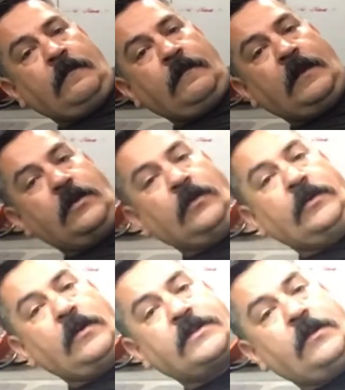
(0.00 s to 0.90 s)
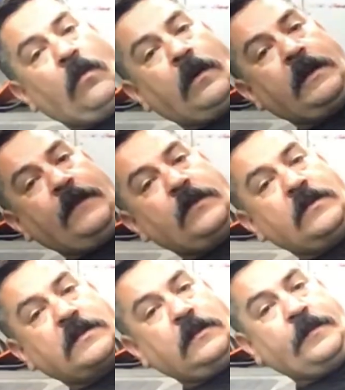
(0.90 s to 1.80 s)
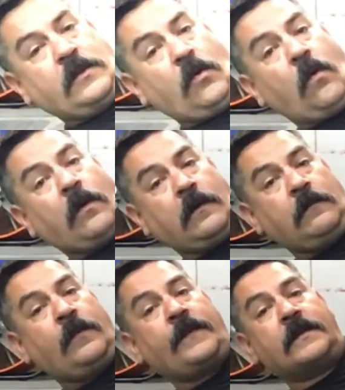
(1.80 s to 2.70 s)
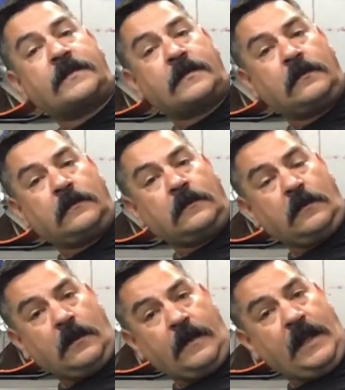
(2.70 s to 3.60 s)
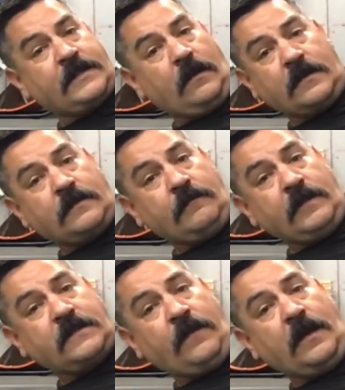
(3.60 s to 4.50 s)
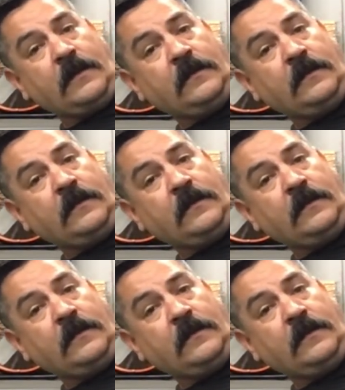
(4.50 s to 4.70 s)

Now you'll notice you are gonna have to use a little bit of core with this, and that's awesome, that's fine.